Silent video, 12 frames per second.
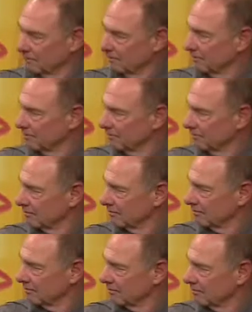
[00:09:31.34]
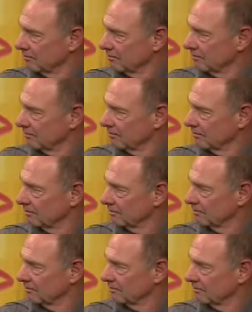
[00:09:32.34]

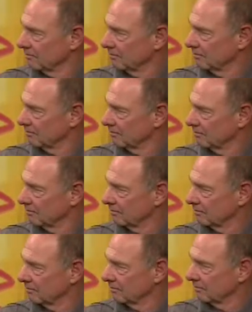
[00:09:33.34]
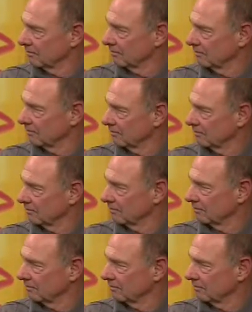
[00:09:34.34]
[no speech]